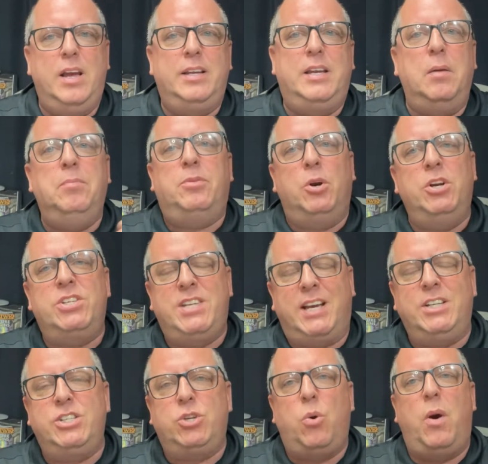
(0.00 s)
Give them 30
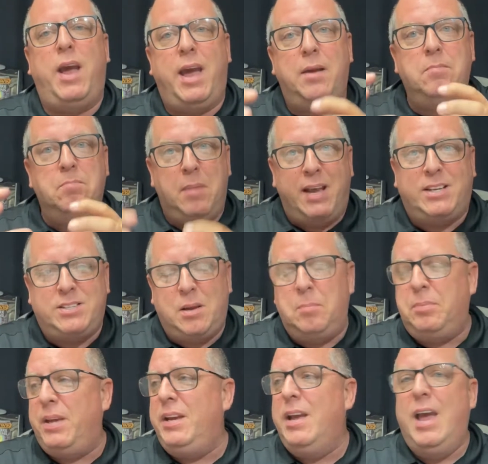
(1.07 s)
seconds to go ahead and make
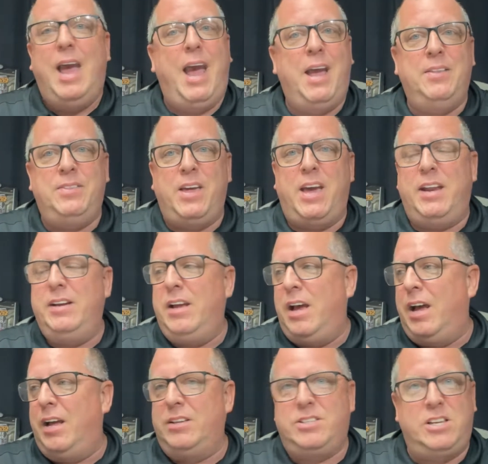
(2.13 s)
something, and then
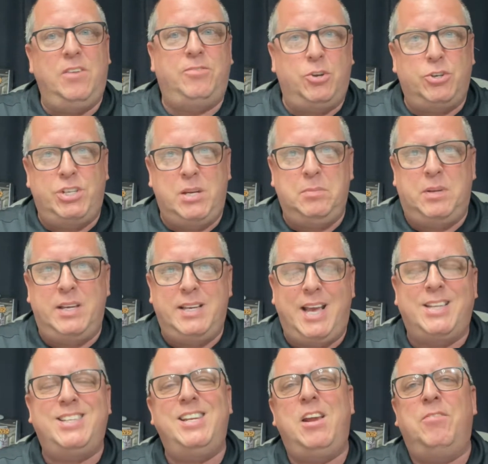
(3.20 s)
see if their team can guess it.